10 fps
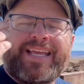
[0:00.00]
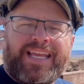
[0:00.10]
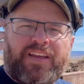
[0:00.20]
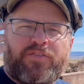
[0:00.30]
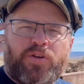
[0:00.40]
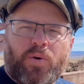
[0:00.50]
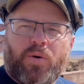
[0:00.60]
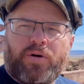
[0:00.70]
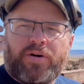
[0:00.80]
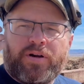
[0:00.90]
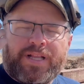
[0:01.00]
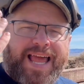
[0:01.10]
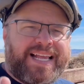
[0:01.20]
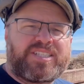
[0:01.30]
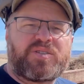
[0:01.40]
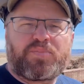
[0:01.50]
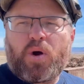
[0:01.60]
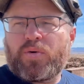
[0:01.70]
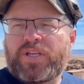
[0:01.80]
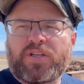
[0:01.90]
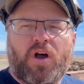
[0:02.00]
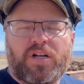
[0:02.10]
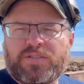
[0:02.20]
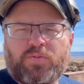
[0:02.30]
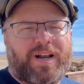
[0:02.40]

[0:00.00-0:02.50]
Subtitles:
if your glasses broke, you lost,